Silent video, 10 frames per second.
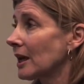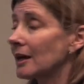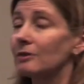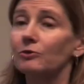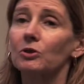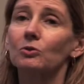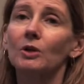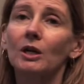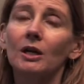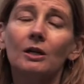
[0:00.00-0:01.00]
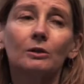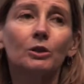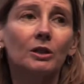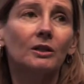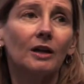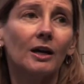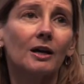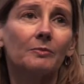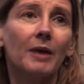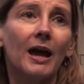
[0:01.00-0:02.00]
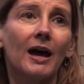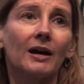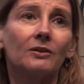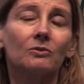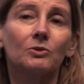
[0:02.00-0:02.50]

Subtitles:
And if you look at